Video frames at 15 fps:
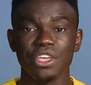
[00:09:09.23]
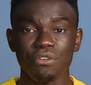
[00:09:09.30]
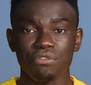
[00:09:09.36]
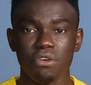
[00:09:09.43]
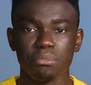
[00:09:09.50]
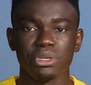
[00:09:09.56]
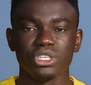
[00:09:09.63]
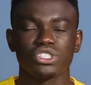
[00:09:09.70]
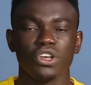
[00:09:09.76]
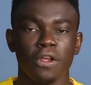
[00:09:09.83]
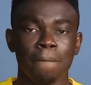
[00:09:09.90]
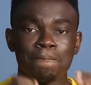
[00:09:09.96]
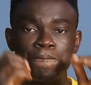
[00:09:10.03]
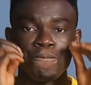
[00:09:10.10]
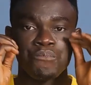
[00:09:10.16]

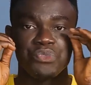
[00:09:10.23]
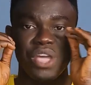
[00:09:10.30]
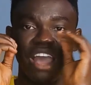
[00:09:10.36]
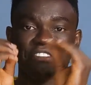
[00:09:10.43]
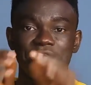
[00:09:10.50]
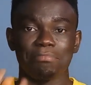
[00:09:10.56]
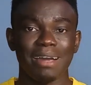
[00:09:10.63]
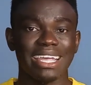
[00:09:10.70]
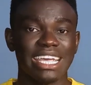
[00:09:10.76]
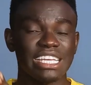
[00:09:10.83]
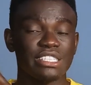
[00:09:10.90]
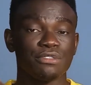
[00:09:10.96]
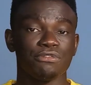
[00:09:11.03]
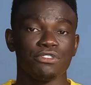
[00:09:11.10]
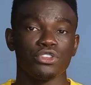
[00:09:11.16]
information they have
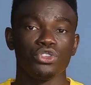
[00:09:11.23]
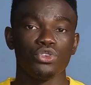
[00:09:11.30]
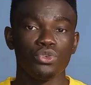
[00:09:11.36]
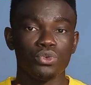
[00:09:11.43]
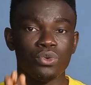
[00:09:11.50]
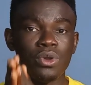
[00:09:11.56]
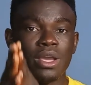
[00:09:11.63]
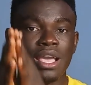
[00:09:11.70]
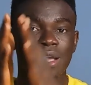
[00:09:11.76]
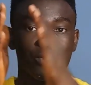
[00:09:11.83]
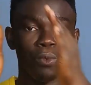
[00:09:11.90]
packaged for you